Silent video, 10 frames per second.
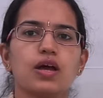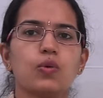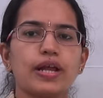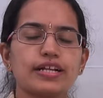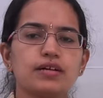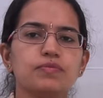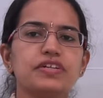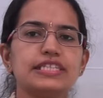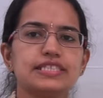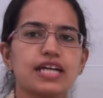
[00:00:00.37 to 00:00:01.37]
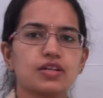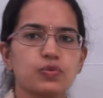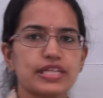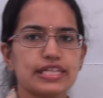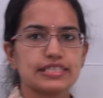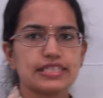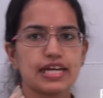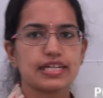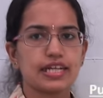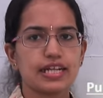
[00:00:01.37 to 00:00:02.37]
Welcome, we'll start with
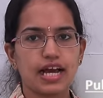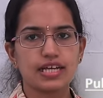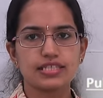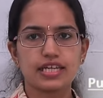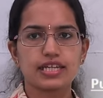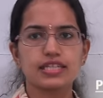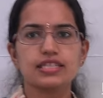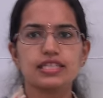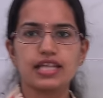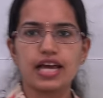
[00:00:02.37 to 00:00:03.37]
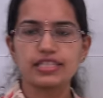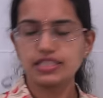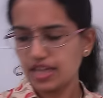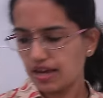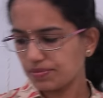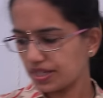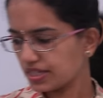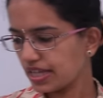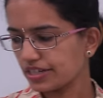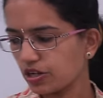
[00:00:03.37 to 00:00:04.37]
NCERT class 8, the 9th chapter
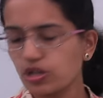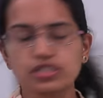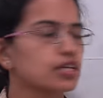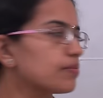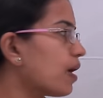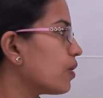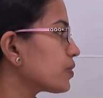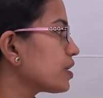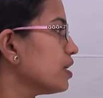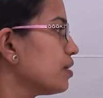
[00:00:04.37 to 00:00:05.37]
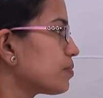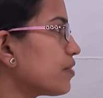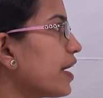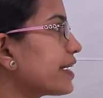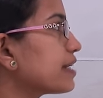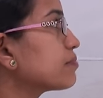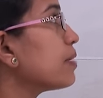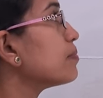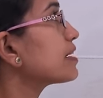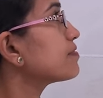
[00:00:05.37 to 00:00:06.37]
that talks about providing
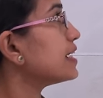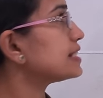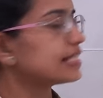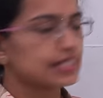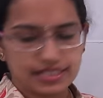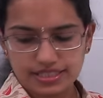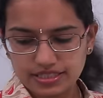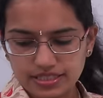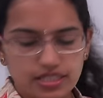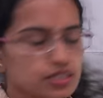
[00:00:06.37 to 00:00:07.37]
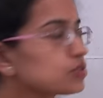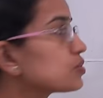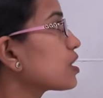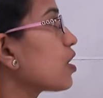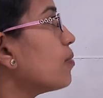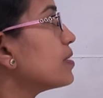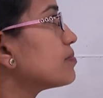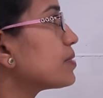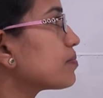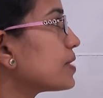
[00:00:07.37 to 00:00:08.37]
public facilities to the common
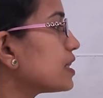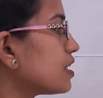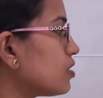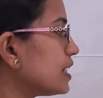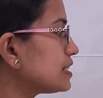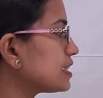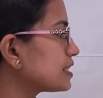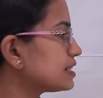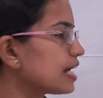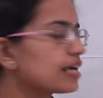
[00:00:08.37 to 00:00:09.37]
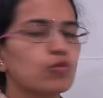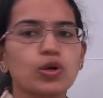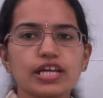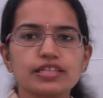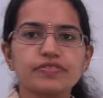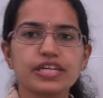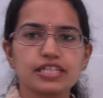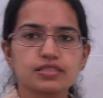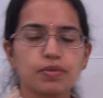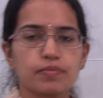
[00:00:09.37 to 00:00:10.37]
people. Now let's understand what are the
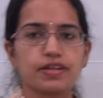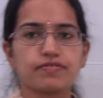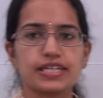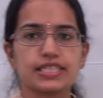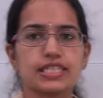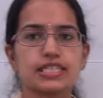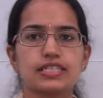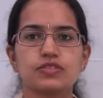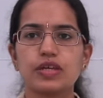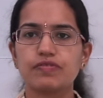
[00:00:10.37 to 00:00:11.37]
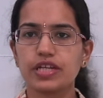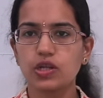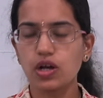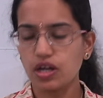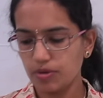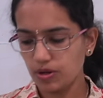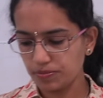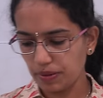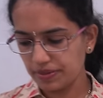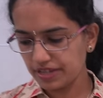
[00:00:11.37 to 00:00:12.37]
various public facilities. When we talk about
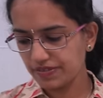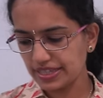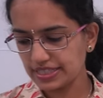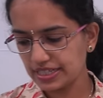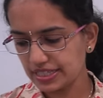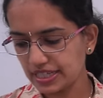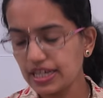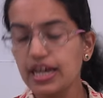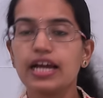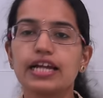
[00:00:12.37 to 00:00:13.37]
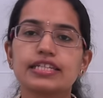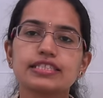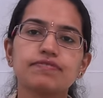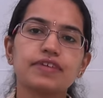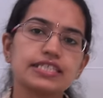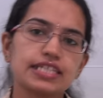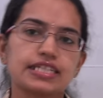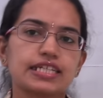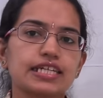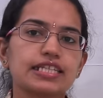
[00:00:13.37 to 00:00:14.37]
public facility, it is a
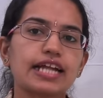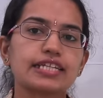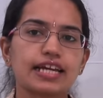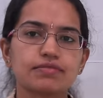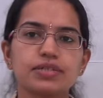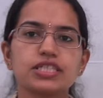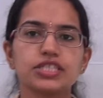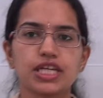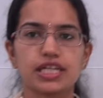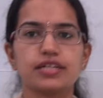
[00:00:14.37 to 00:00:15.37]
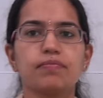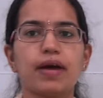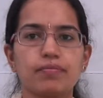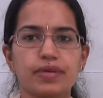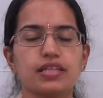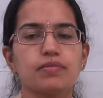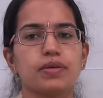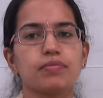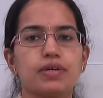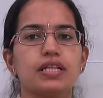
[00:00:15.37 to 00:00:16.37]
facility that can be shared by many
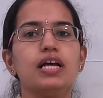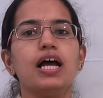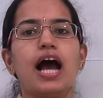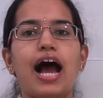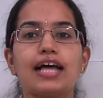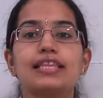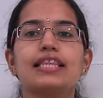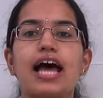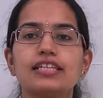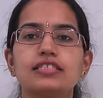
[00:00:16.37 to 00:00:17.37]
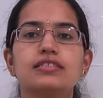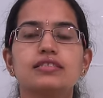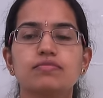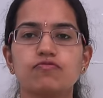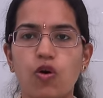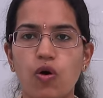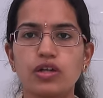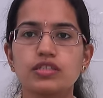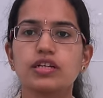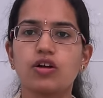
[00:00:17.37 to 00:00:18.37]
people and that's
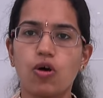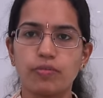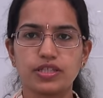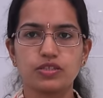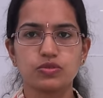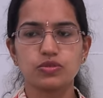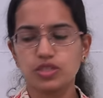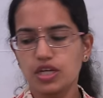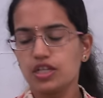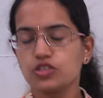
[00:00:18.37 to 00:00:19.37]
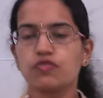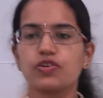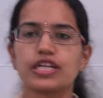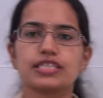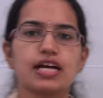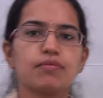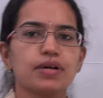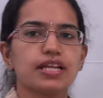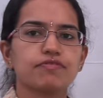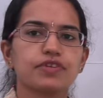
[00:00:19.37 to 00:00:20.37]
for the common use. So for
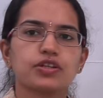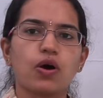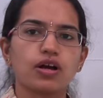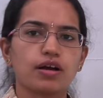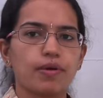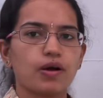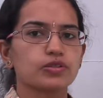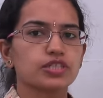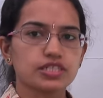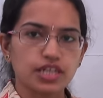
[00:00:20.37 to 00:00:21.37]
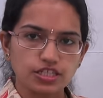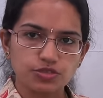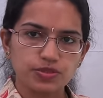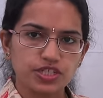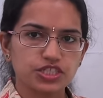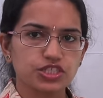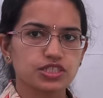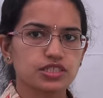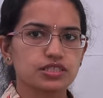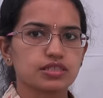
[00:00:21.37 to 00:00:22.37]
example, if we talk about the transportation
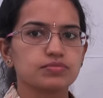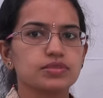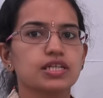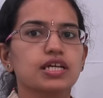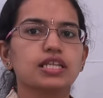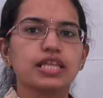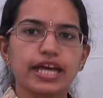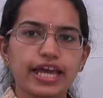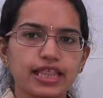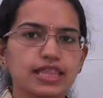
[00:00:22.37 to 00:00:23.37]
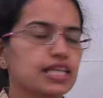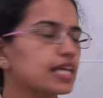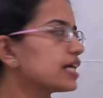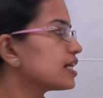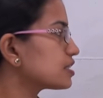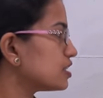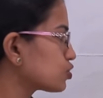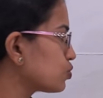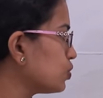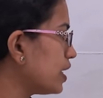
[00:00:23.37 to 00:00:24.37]
systems, the healthcare, the
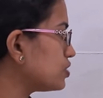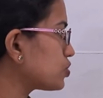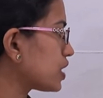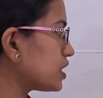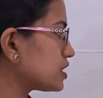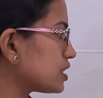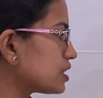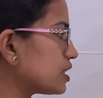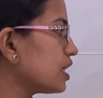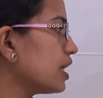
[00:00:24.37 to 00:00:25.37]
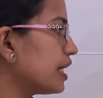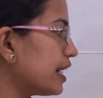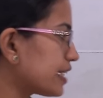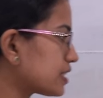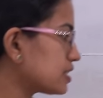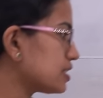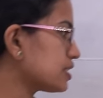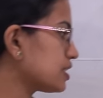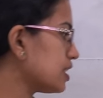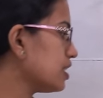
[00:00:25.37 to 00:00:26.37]
school education,
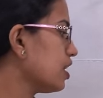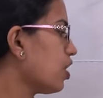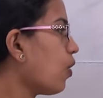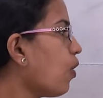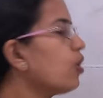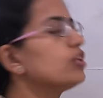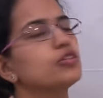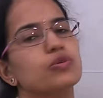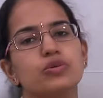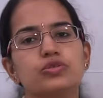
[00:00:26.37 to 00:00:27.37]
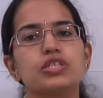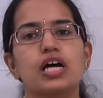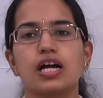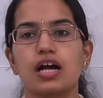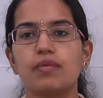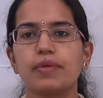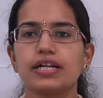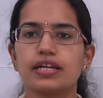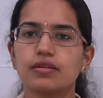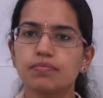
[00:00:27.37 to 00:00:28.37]
electricity, all those come
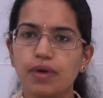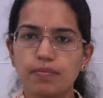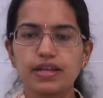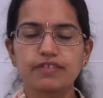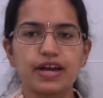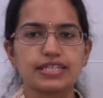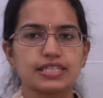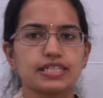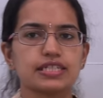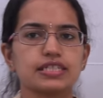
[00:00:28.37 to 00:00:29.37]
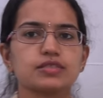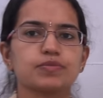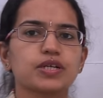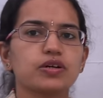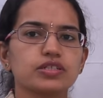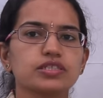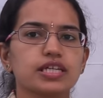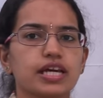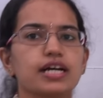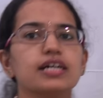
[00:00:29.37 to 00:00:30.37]
under public facilities because
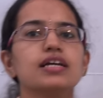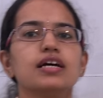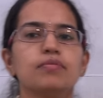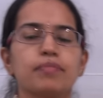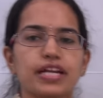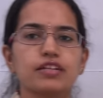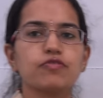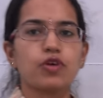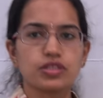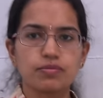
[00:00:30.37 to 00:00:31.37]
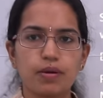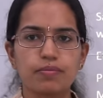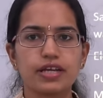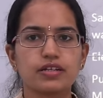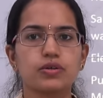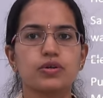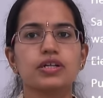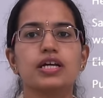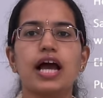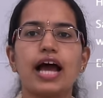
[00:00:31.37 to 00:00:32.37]
they are meant for the public
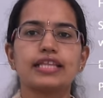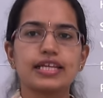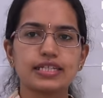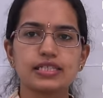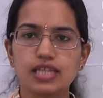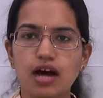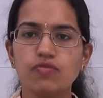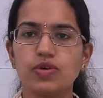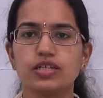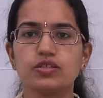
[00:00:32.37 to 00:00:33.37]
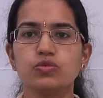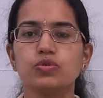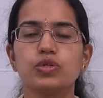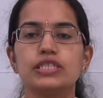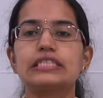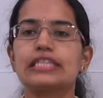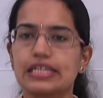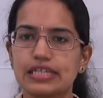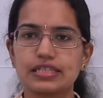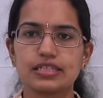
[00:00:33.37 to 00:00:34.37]
good and there is someone who is
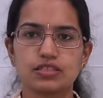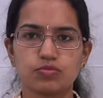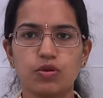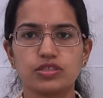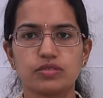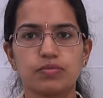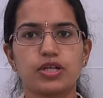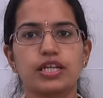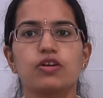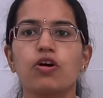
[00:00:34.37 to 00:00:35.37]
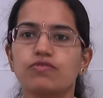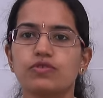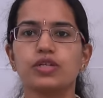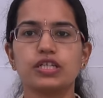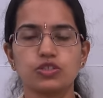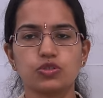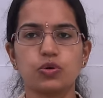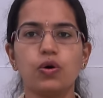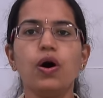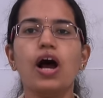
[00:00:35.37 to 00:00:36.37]
taking the responsibility of doing
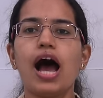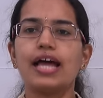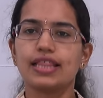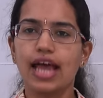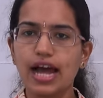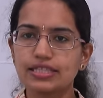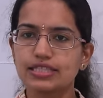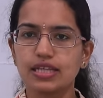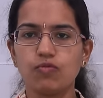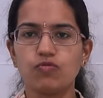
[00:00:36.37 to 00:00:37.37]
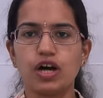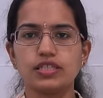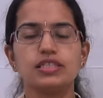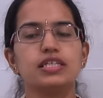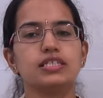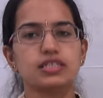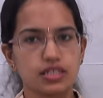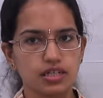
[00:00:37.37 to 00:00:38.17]
so, and that someone is the